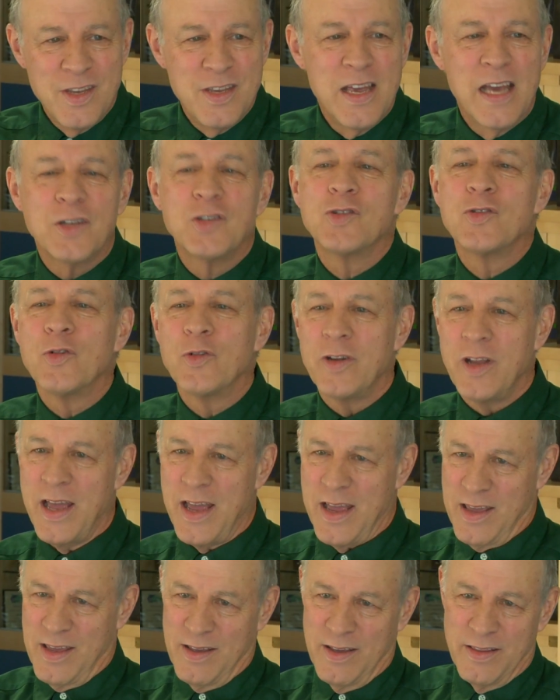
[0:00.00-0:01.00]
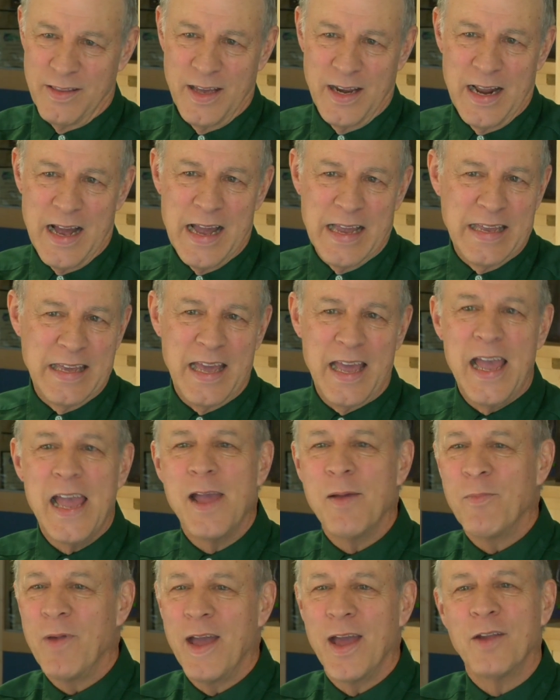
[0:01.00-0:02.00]
yesterday that I
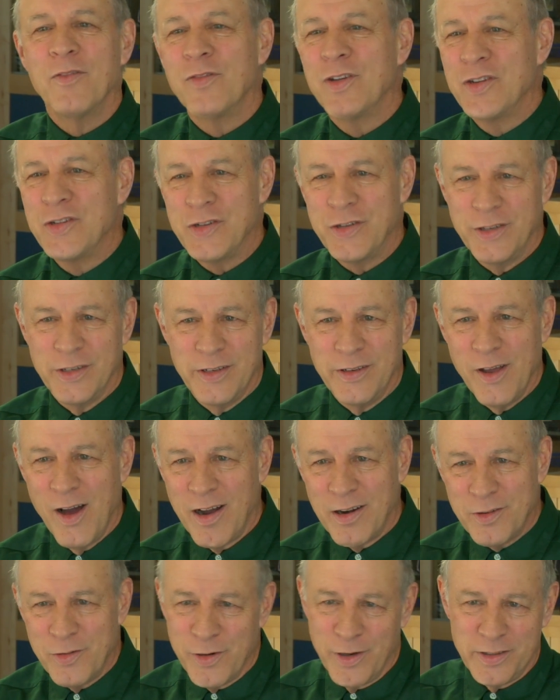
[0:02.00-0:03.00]
came and visited Dr.